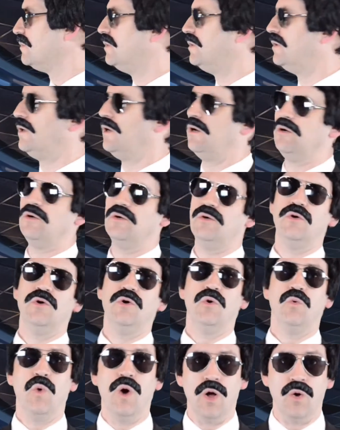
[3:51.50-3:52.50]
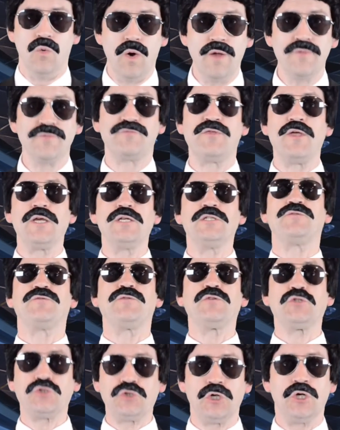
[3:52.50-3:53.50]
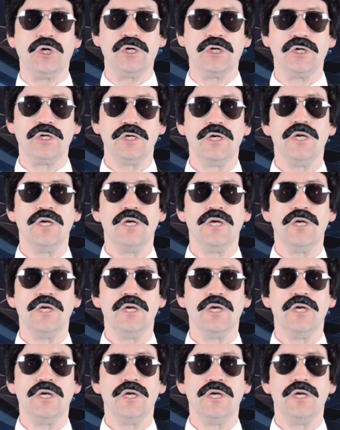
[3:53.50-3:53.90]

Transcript: Oh, well, one thing is for sure